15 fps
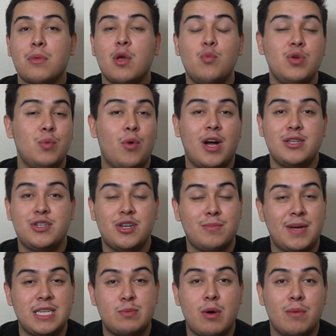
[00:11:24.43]
We watched our
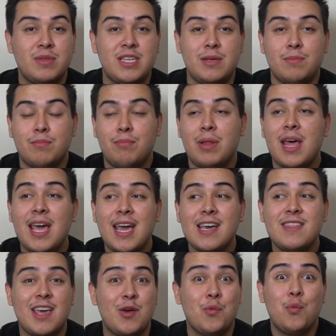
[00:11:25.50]
baseball team play.
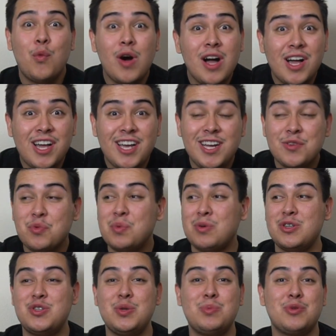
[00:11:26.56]
They won. We
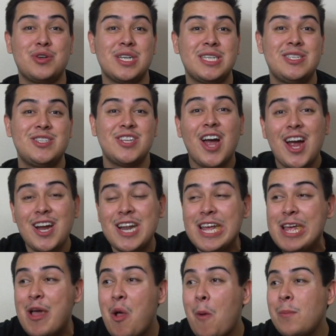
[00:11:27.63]
were super excited,
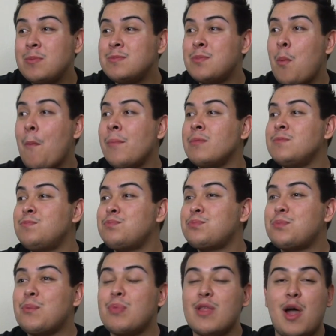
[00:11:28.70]
and
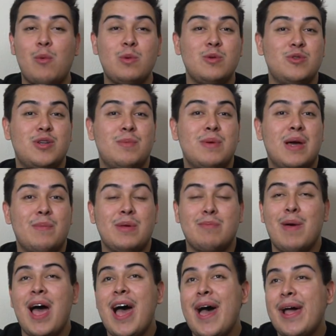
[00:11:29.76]
we were jumping up and
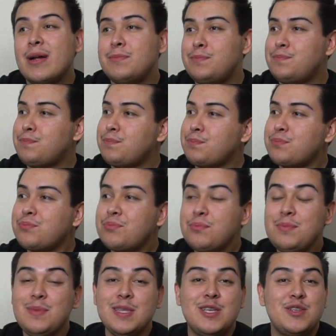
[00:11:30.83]
back.
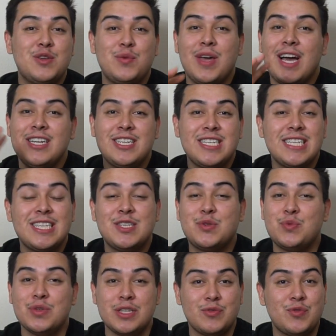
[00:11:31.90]
And so we had just like this
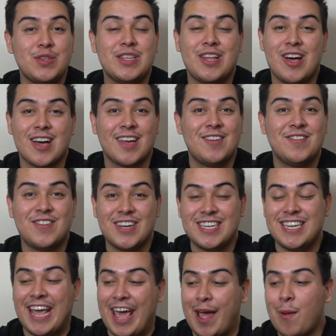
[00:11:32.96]
really, really long and
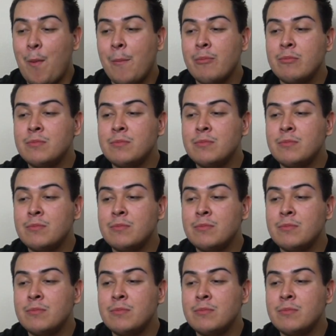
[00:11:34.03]
fun day.